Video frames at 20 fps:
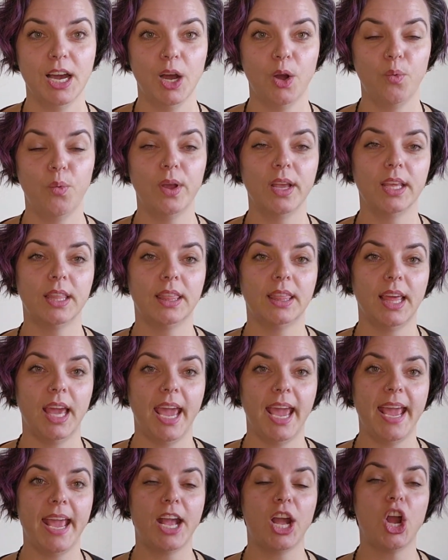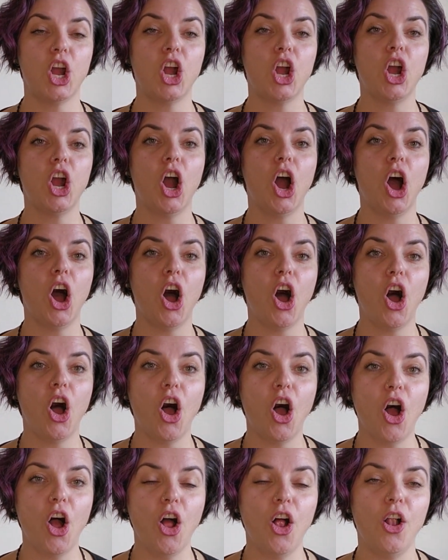with a
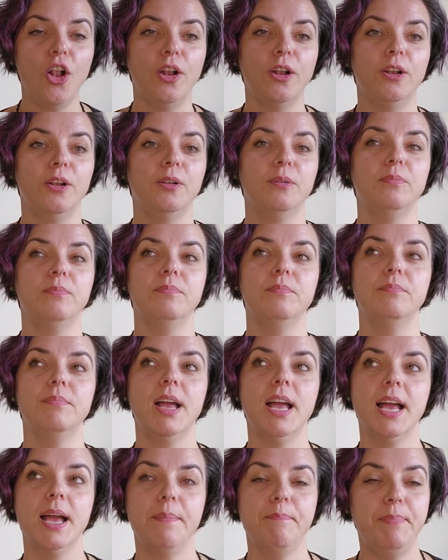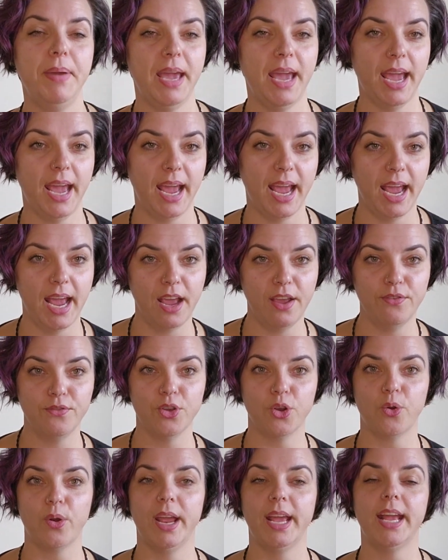calm,
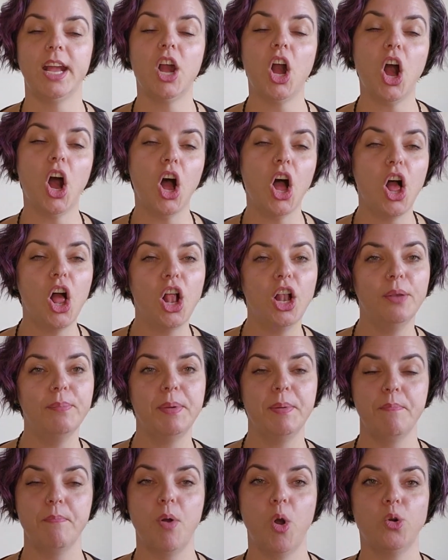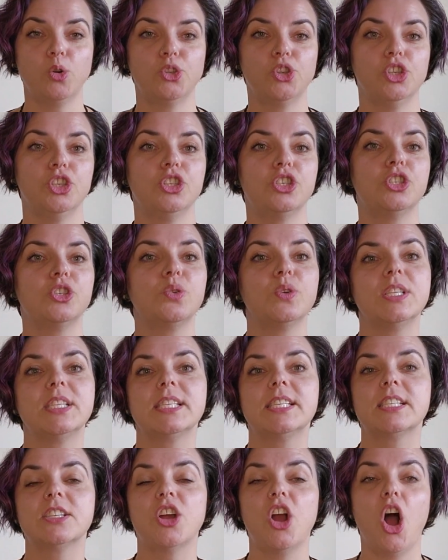behavior, a calm emotion. So
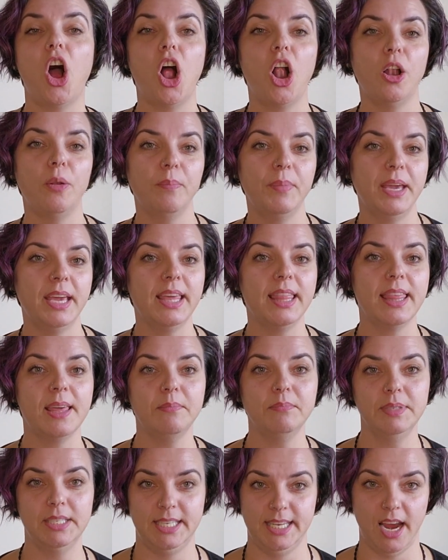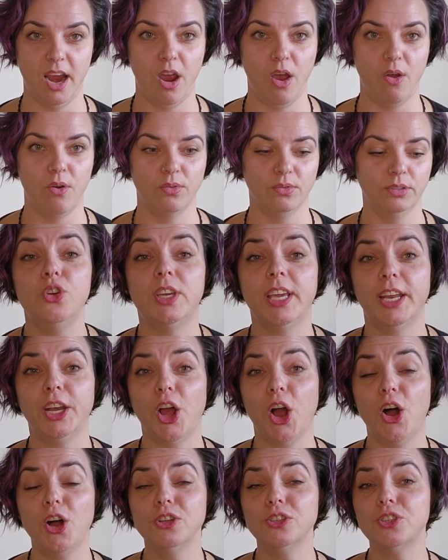it's calming them down. You can
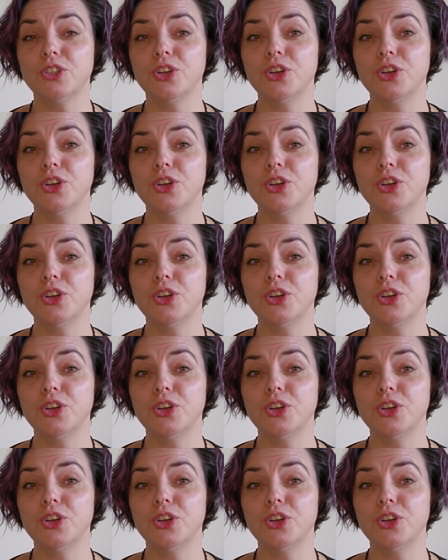also